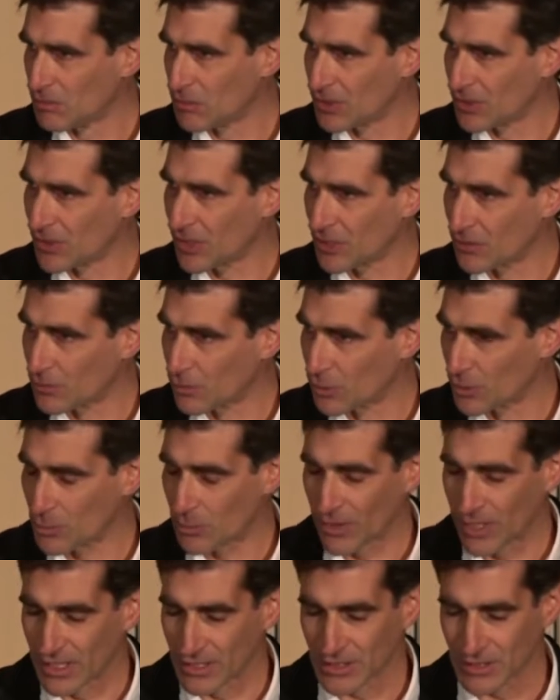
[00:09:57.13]
You can think of
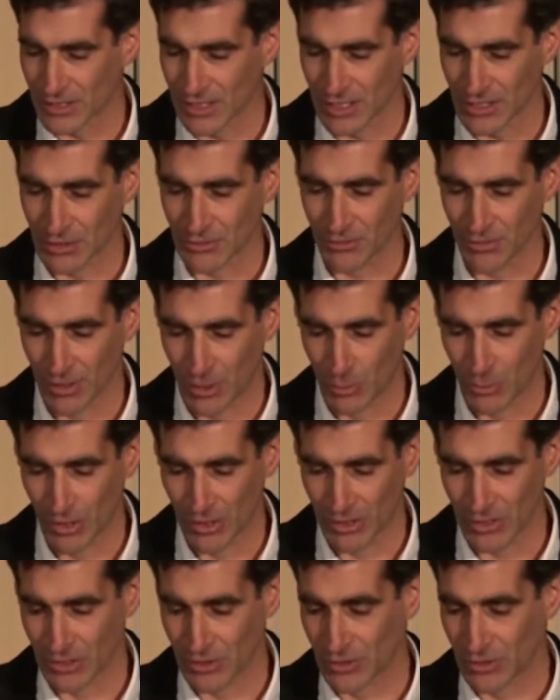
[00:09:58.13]
WordPress as a framework.